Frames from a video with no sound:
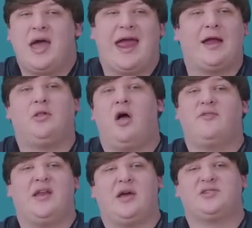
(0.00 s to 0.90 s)

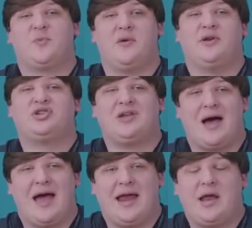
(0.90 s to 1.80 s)
Analog videos pretty much
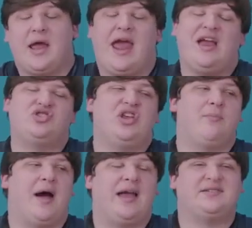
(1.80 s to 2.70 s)
died,
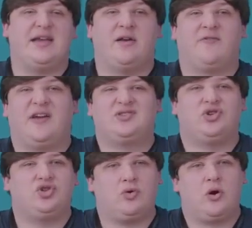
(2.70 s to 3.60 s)
HDMI is the interface
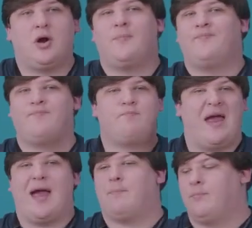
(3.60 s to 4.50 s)
du jour,
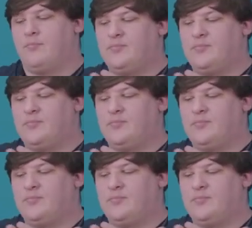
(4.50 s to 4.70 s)
bam.